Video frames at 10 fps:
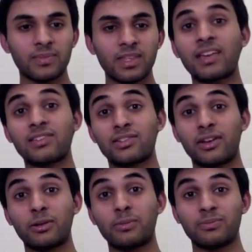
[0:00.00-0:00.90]
Yes,
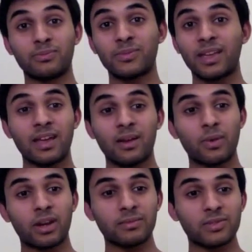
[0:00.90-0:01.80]
so
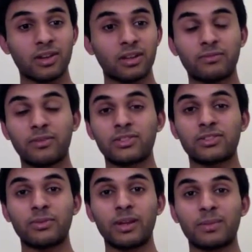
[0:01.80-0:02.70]
when I started the
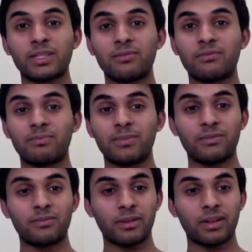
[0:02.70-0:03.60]
first 3 I must have
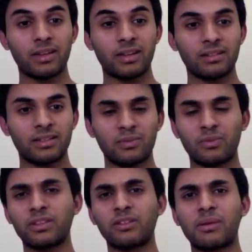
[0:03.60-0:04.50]
been
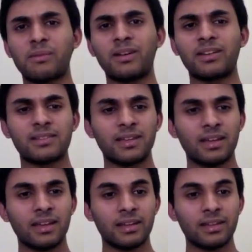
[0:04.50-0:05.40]
had one thing on my mind.
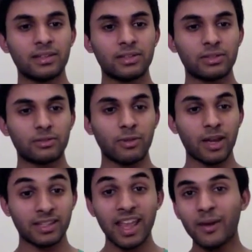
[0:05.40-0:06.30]

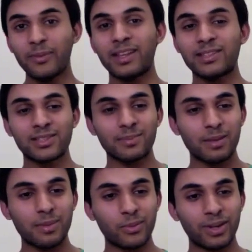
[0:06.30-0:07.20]
Right, now we get into
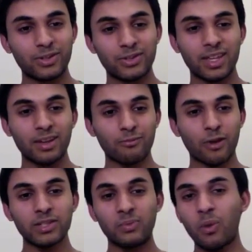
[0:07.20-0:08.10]
something a bit more interesting.
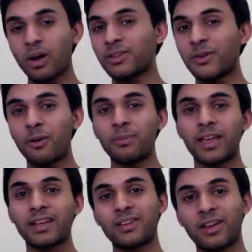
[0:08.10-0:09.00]
Write one
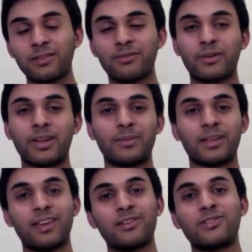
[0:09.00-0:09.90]
complex iPhone
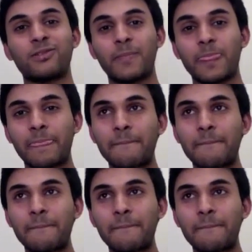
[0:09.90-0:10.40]
application.